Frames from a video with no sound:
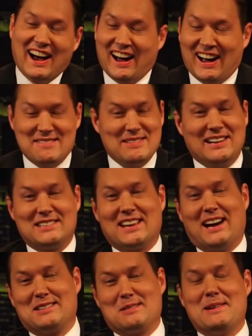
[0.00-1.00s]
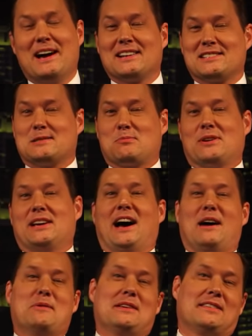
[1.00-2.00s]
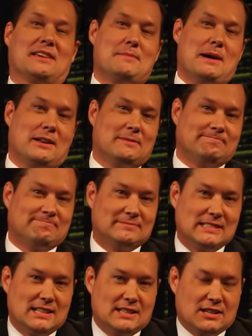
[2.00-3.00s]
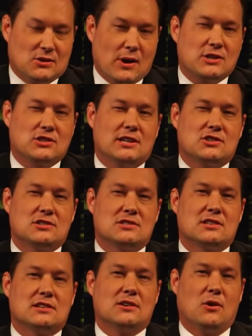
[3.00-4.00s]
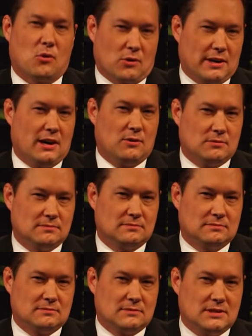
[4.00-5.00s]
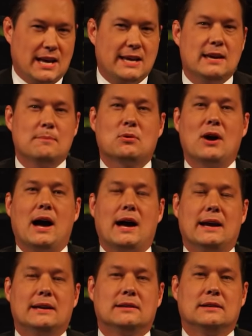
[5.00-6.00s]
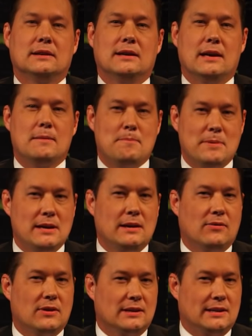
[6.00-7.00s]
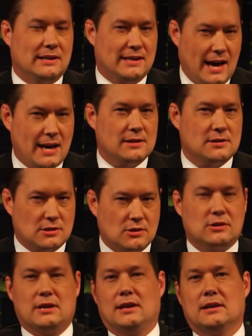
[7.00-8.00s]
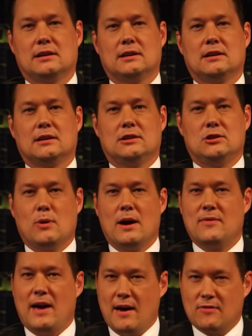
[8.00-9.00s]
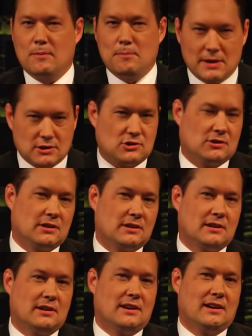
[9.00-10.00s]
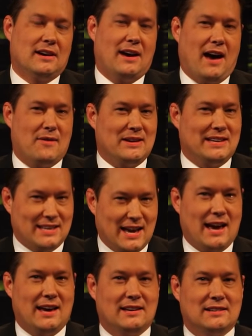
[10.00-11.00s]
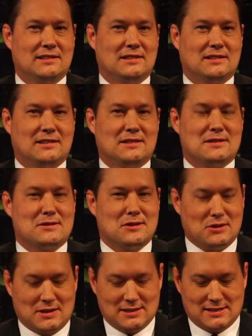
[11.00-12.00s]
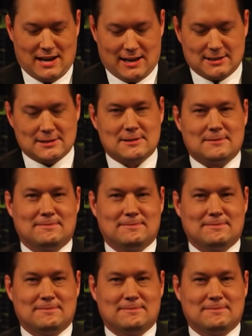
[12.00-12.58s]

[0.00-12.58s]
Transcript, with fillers: I mean, it's, to be honest, it's pretty hot when you think about it. Congratulations, Oreo. Taking pride in being the gayest cookie you have ever pictured having gay cookie sex.